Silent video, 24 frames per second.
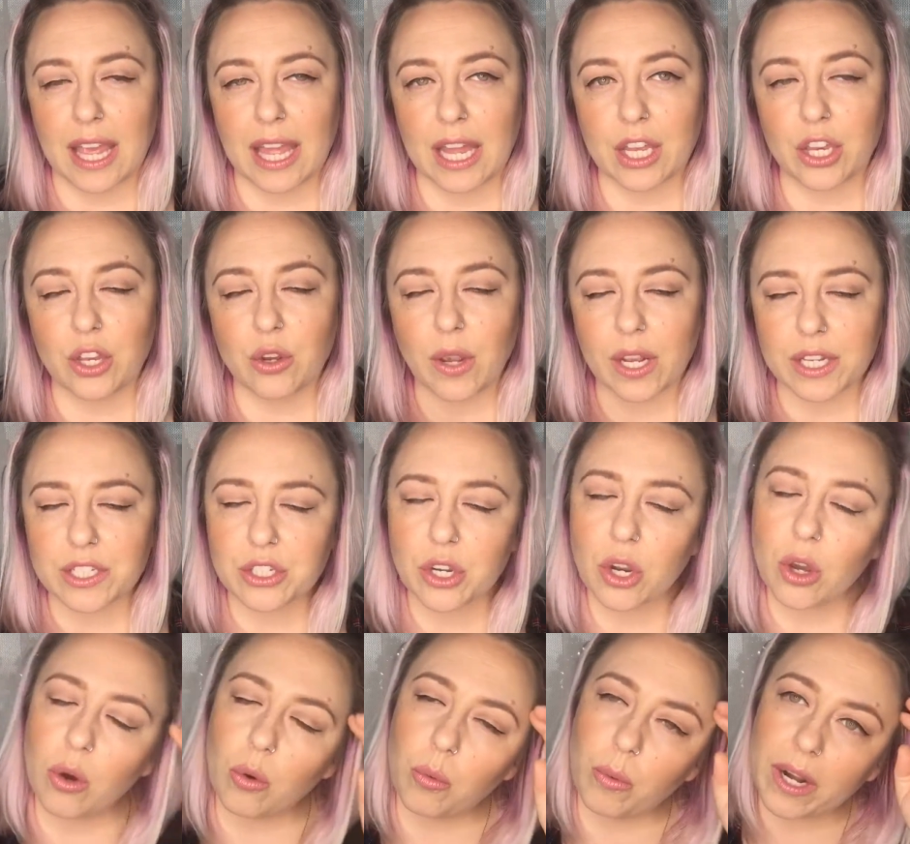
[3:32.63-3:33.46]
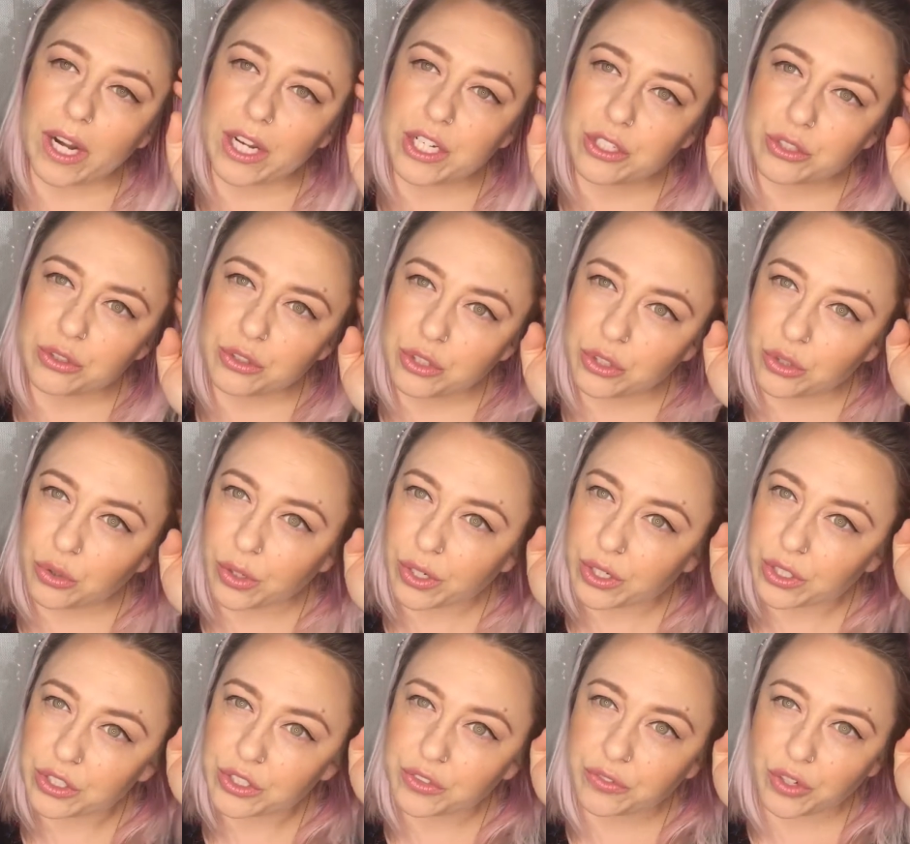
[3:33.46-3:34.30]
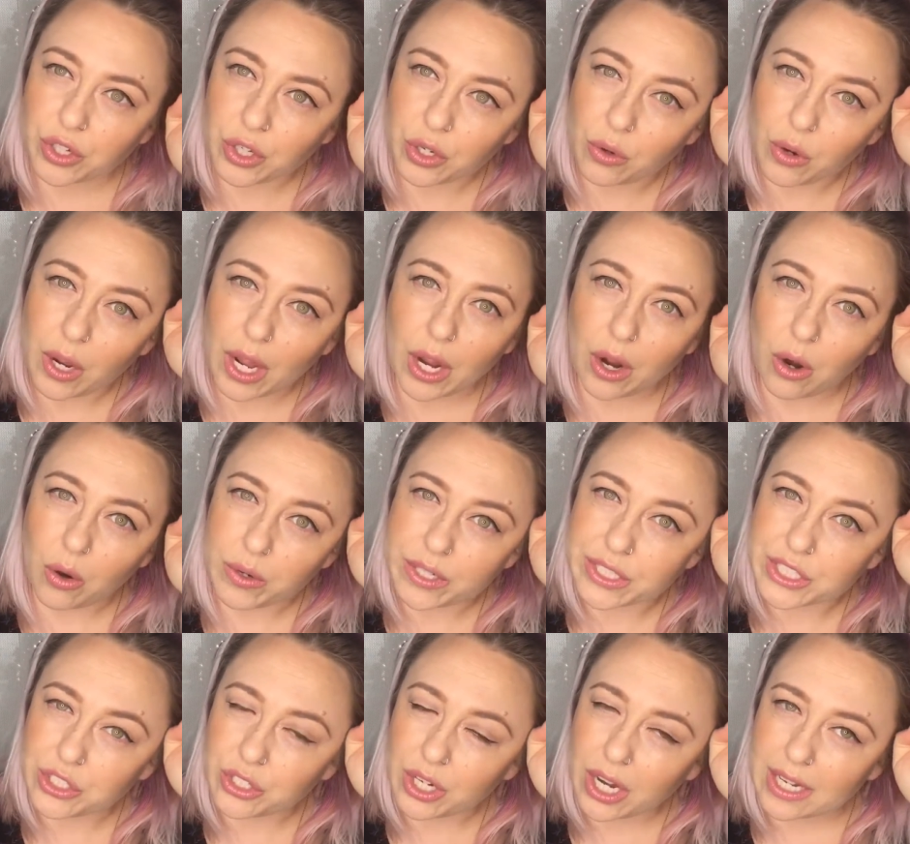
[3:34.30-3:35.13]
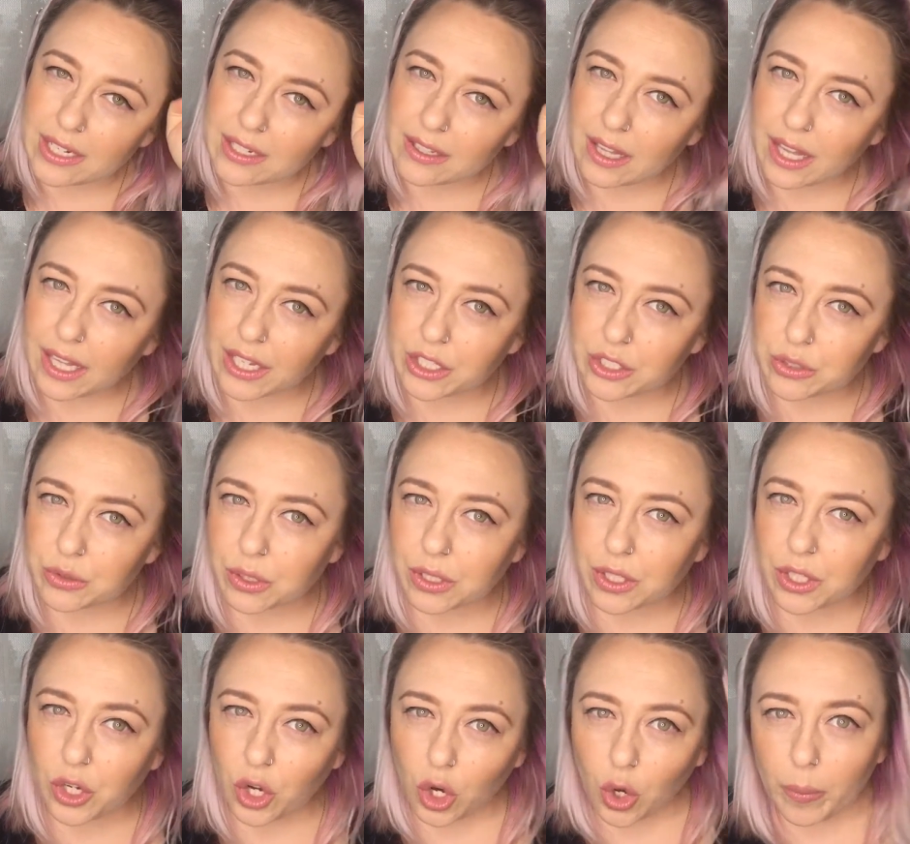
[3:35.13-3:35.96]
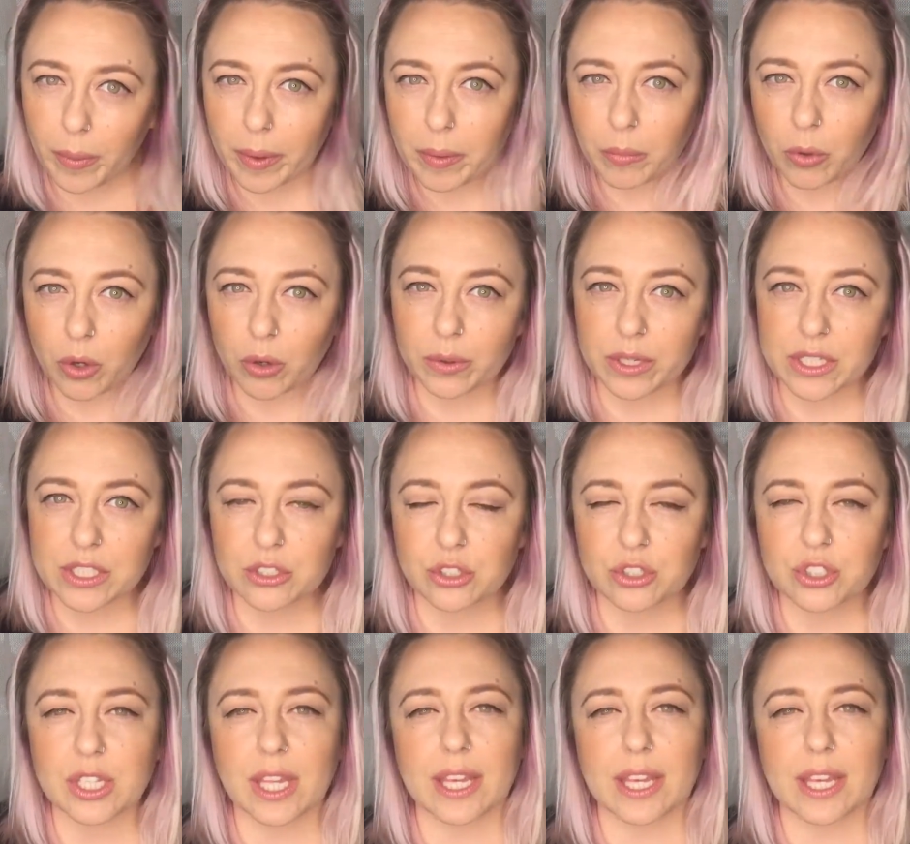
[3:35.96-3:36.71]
And you guys know when I do tutorials for you, I always try to like do a little bit more research.